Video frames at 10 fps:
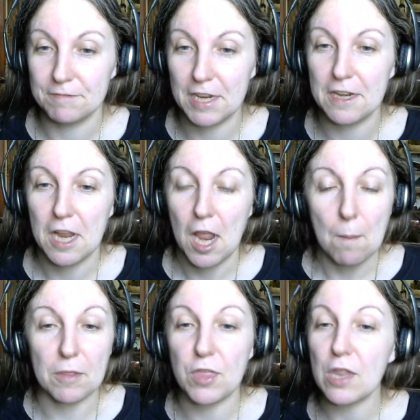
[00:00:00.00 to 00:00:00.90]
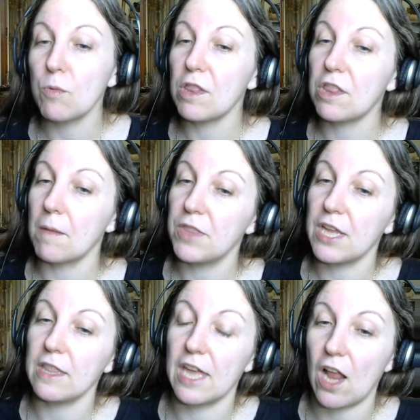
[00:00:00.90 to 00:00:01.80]
right? But this was
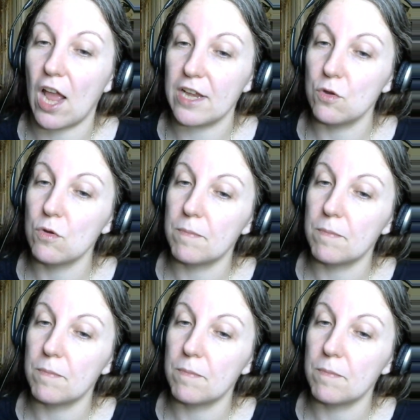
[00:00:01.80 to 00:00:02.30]
something that I knew